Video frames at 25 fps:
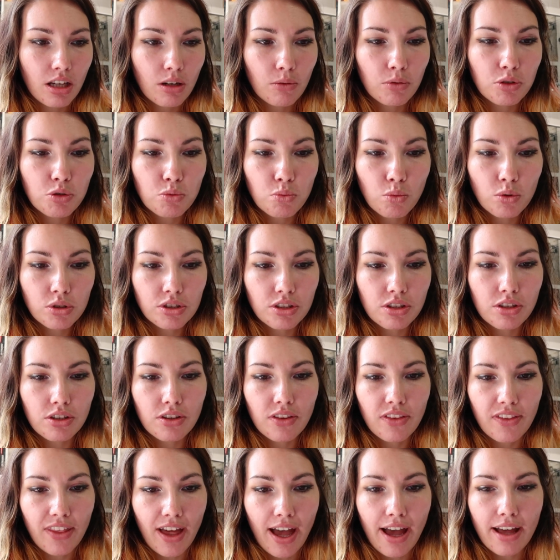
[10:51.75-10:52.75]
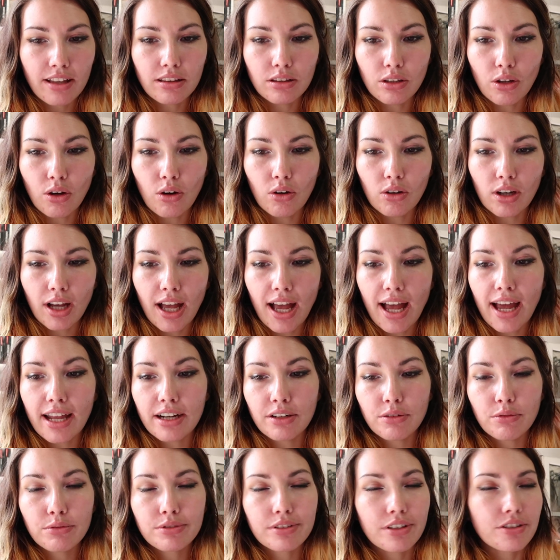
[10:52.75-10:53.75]
which wasn't that long,
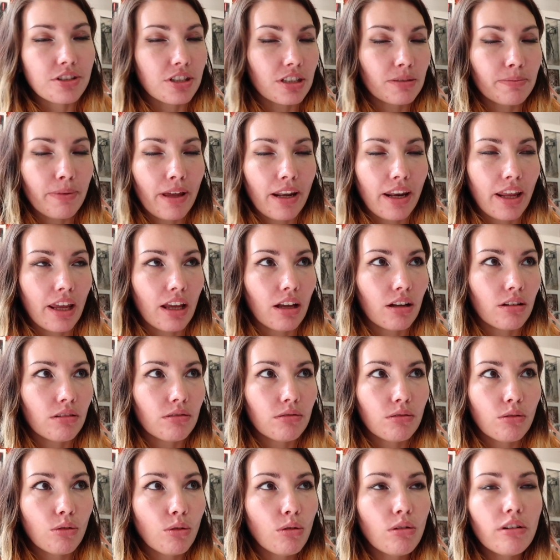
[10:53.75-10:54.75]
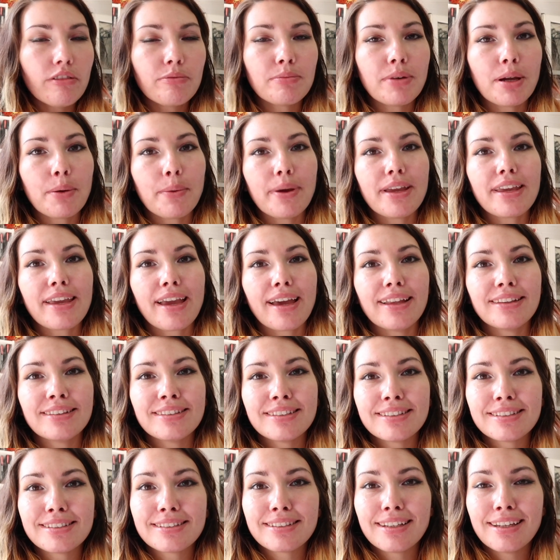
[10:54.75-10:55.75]
and also just spending all of my
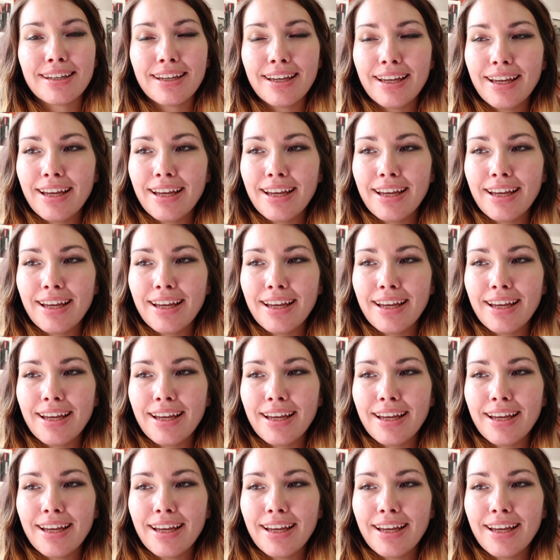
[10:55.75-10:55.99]
weekends